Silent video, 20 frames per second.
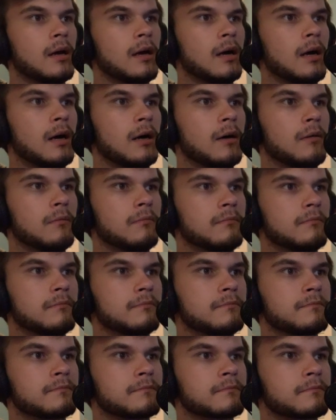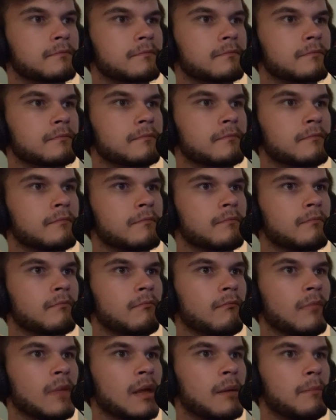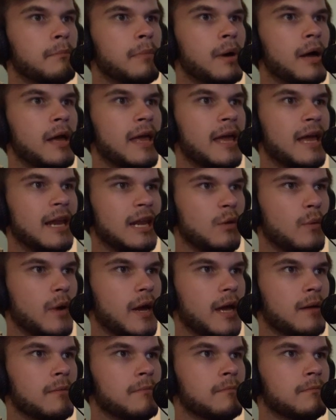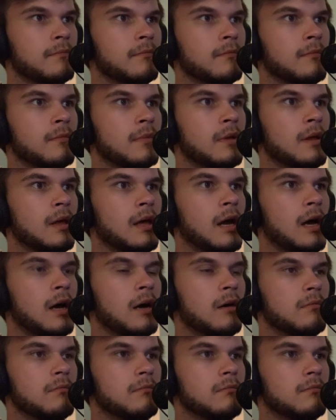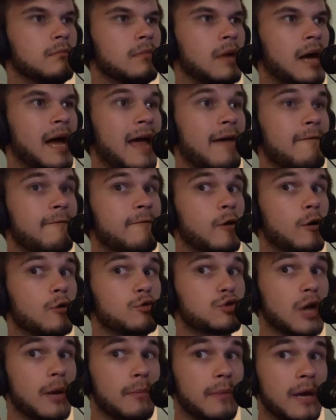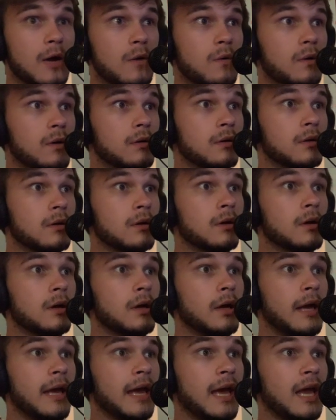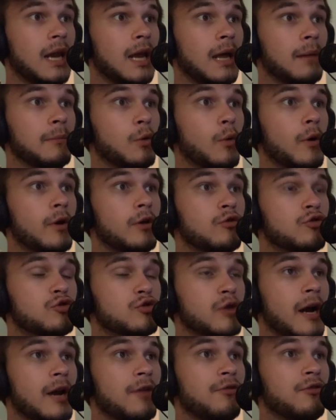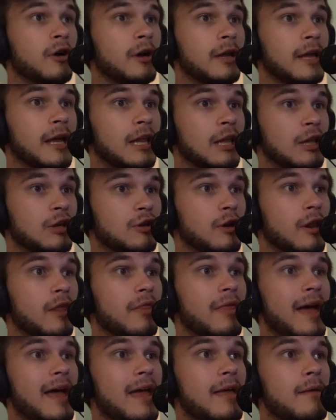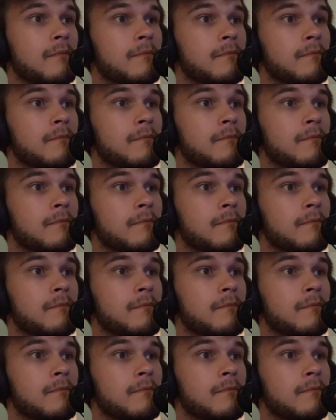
But anyway, I have Photoshop now, and I'm going to try to start getting good at that,